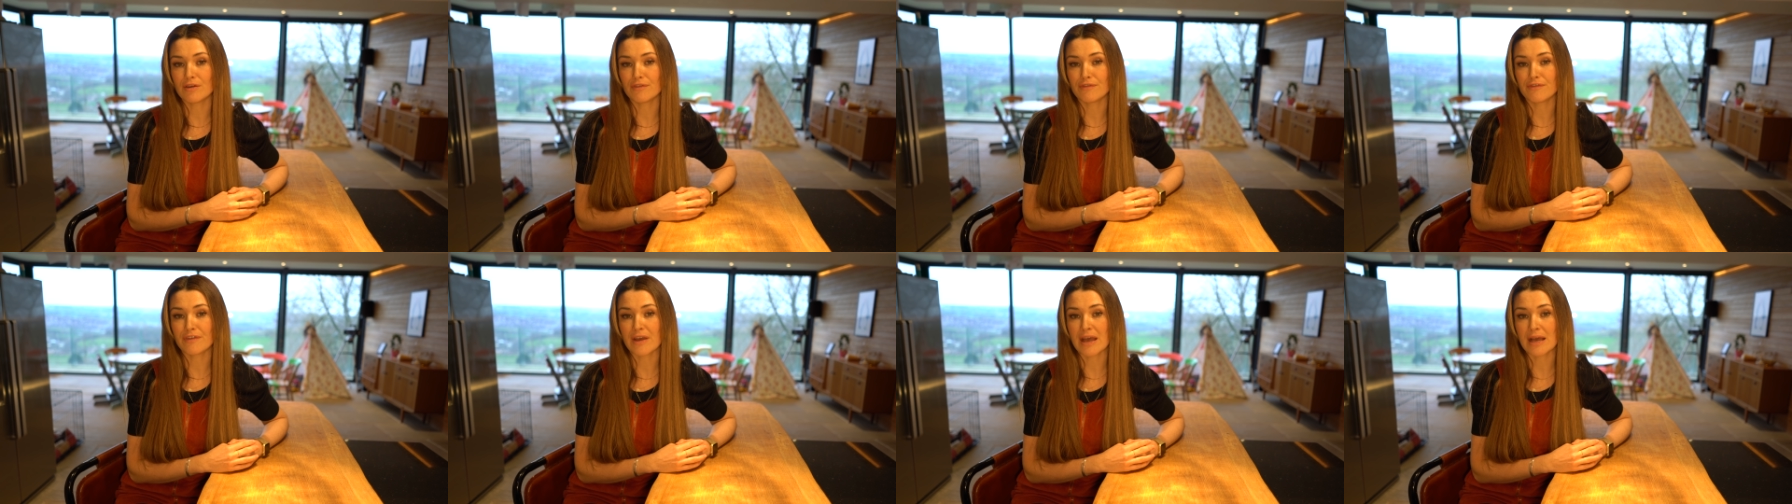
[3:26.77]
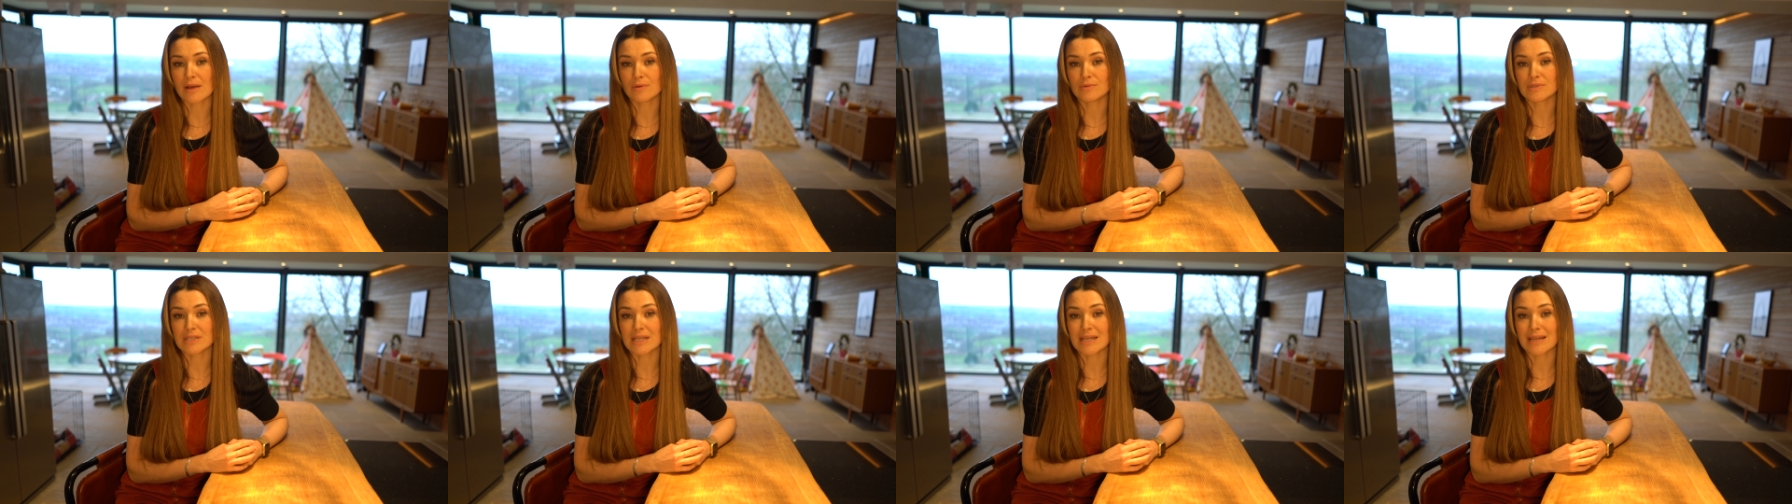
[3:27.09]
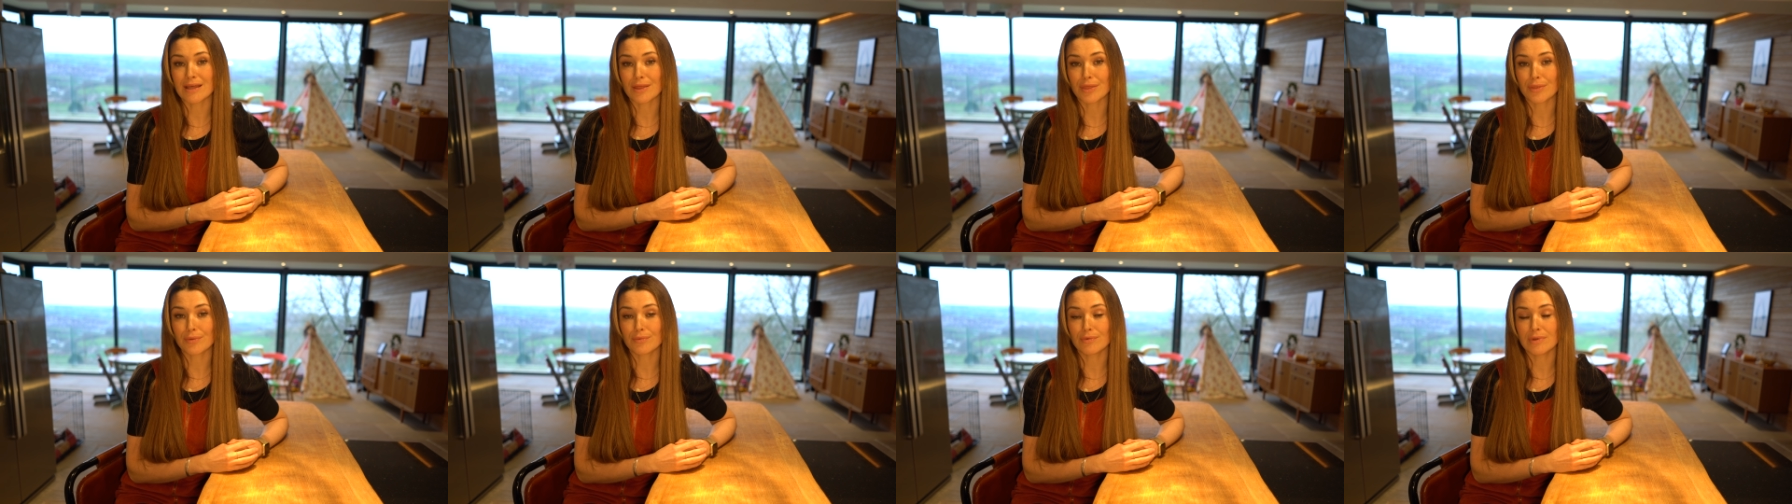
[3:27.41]
found in
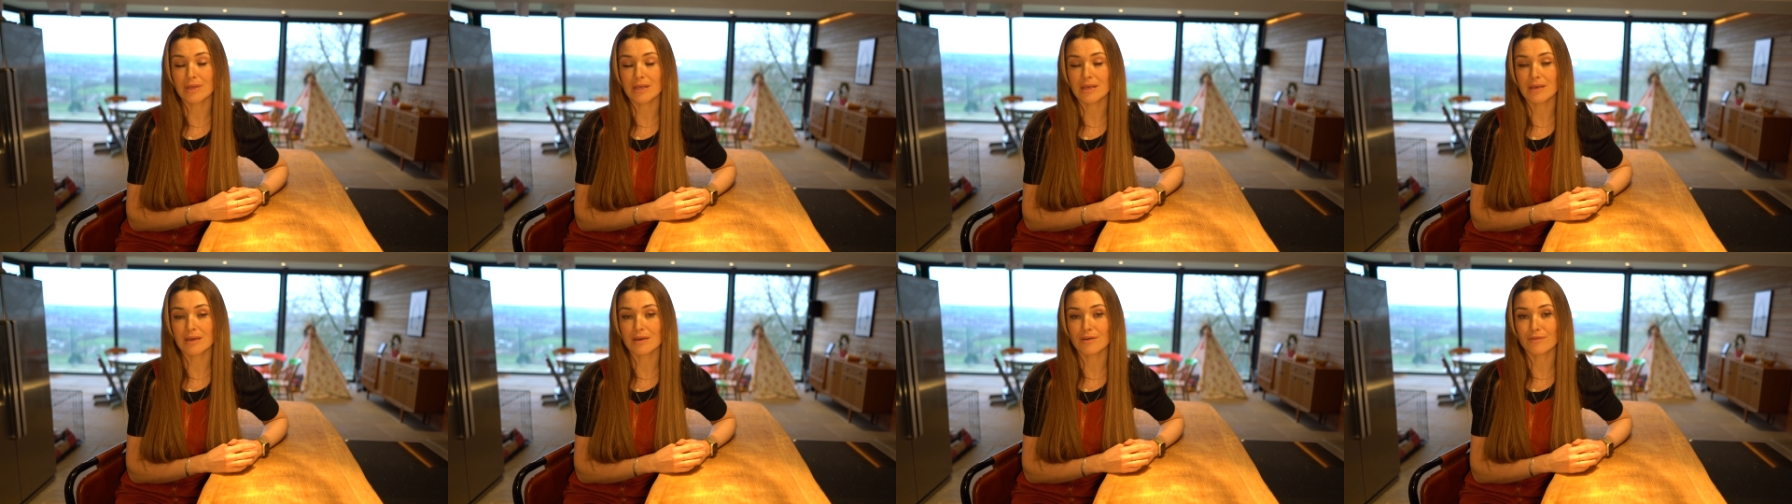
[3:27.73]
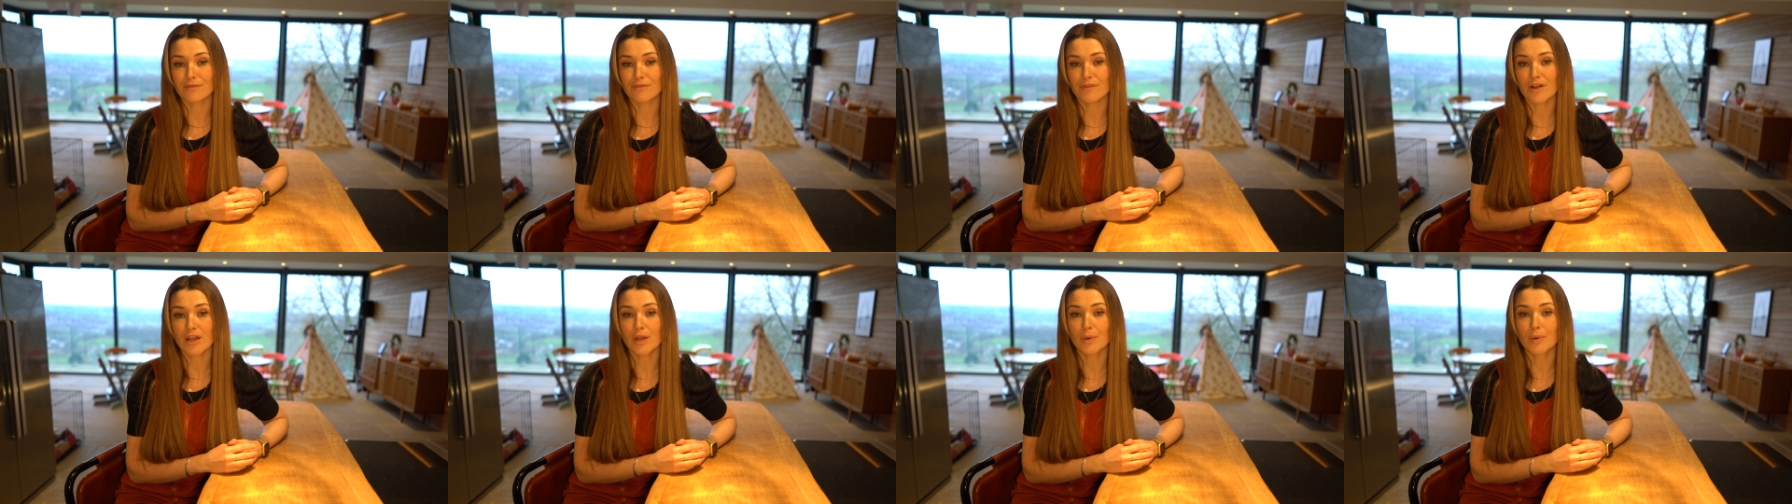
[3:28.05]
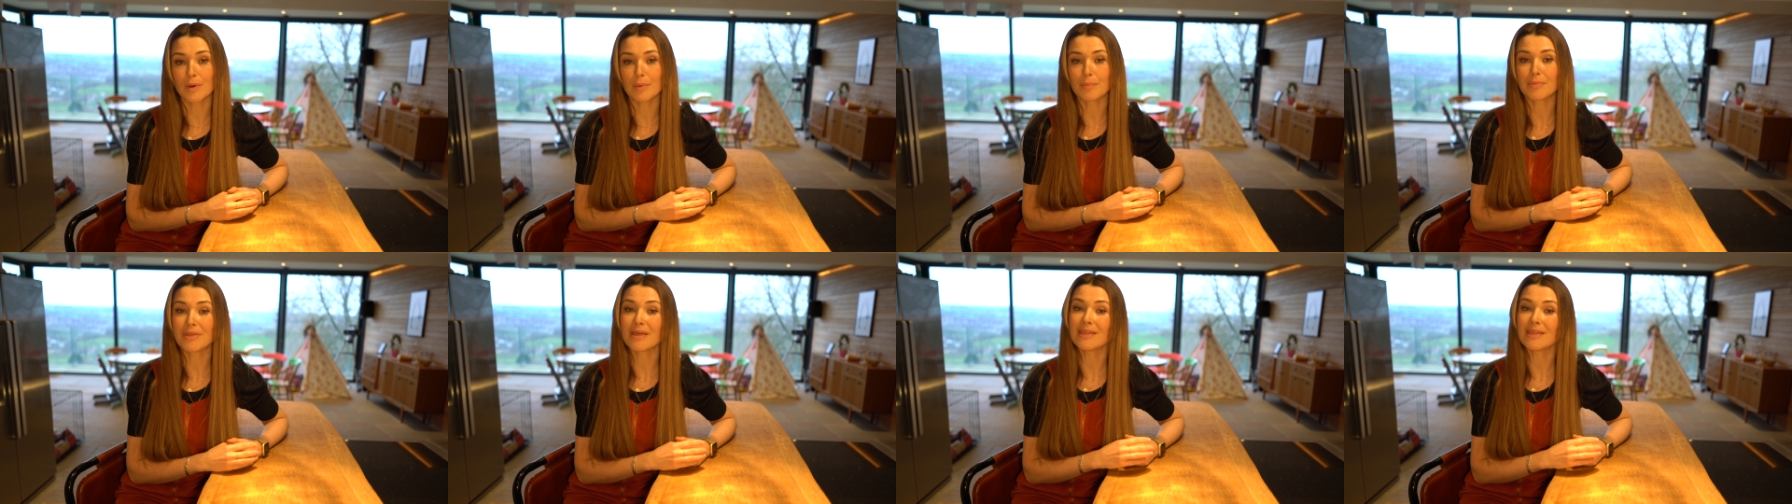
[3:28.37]
a three year follow up